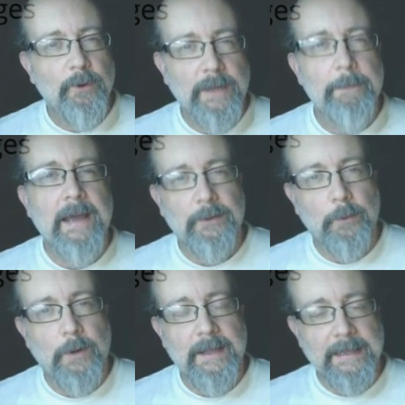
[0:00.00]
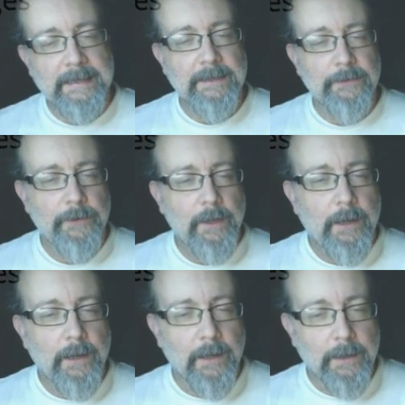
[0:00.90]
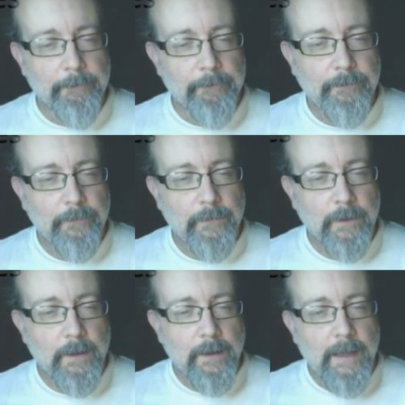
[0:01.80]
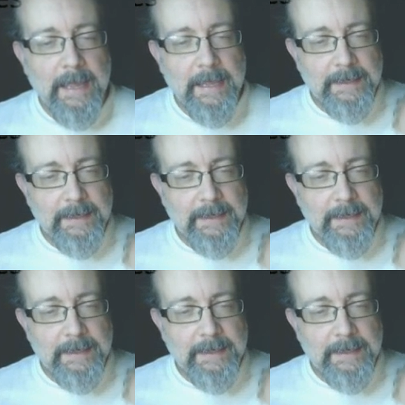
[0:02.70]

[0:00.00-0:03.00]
get back to why that is. And